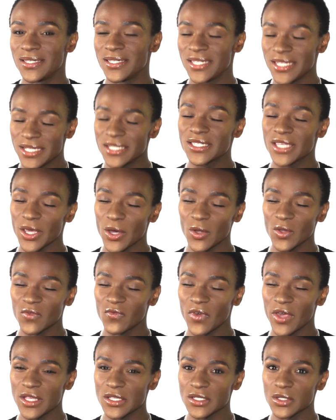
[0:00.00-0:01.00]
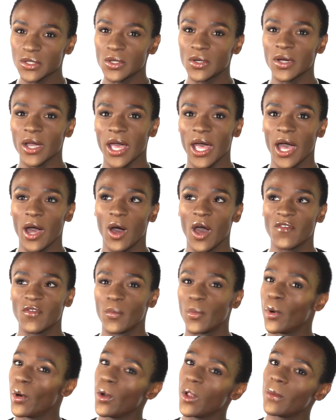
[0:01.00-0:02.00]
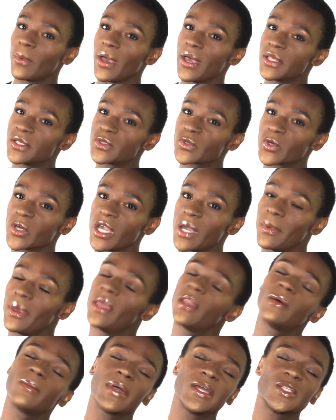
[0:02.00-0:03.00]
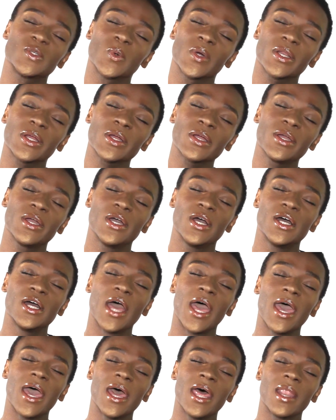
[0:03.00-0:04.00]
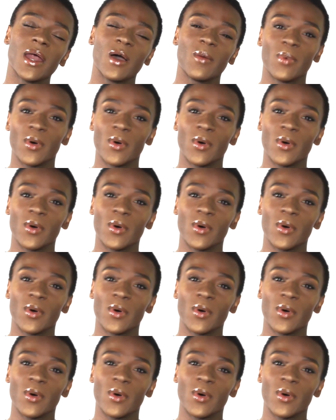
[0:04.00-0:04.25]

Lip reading: detailed face look, I'll have a poll on my Instagram and on my Twitter, and I'll